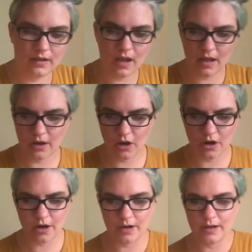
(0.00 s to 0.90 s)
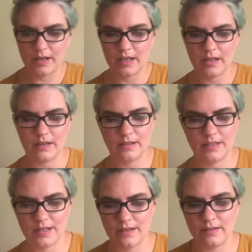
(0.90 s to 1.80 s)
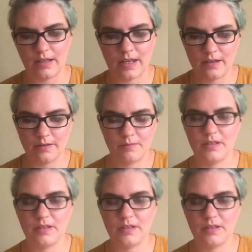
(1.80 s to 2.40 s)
Not hard as in like